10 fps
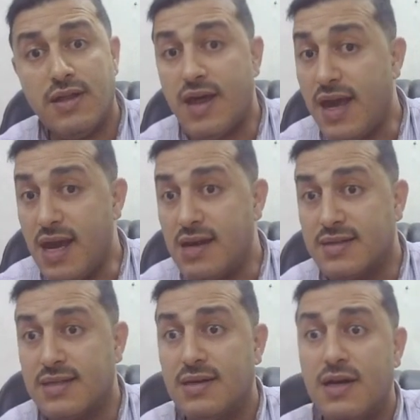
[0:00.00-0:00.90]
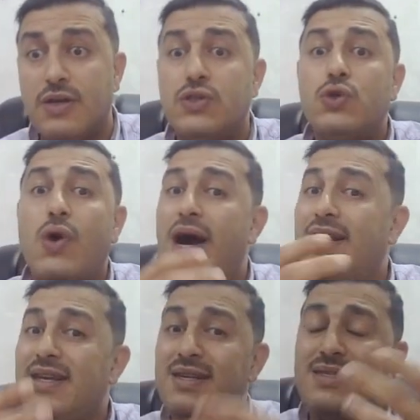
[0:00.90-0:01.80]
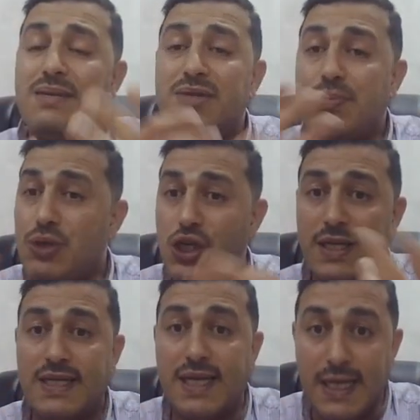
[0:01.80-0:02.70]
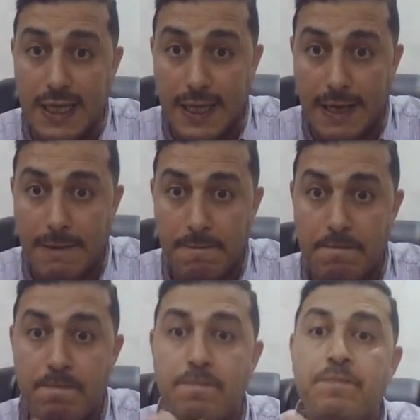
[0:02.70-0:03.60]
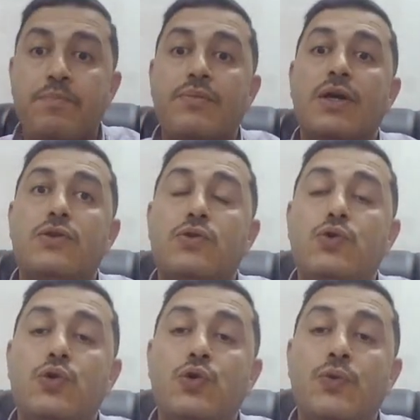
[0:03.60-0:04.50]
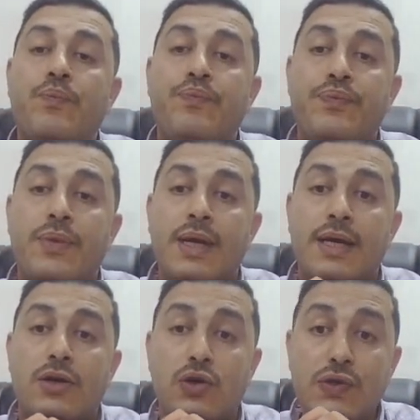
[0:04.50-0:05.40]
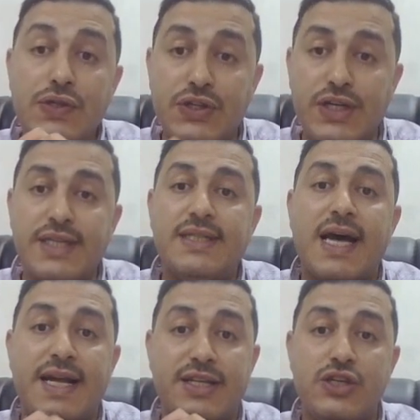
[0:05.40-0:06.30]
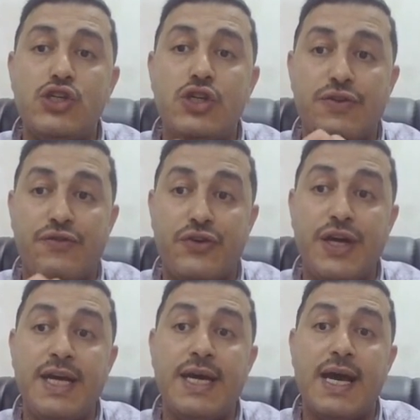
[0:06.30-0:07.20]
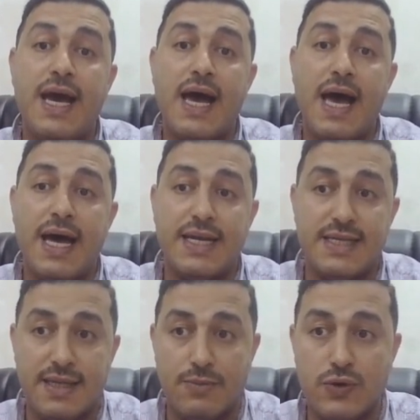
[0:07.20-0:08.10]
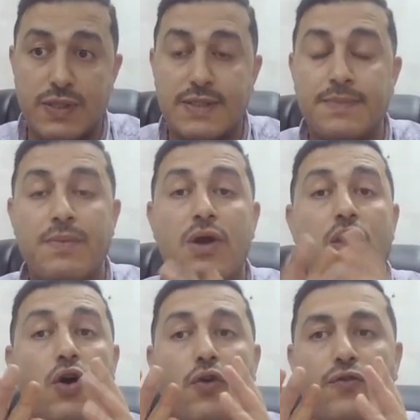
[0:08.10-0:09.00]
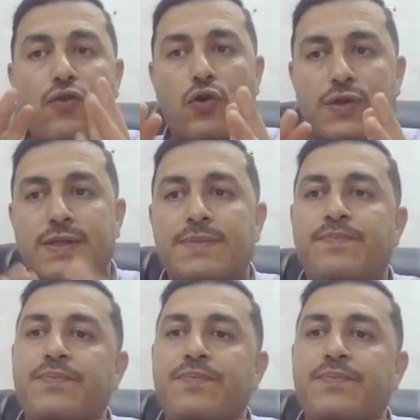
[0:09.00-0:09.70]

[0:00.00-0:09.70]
the anus. So I need some special technique to construct a tension-free anastomosis. Of course,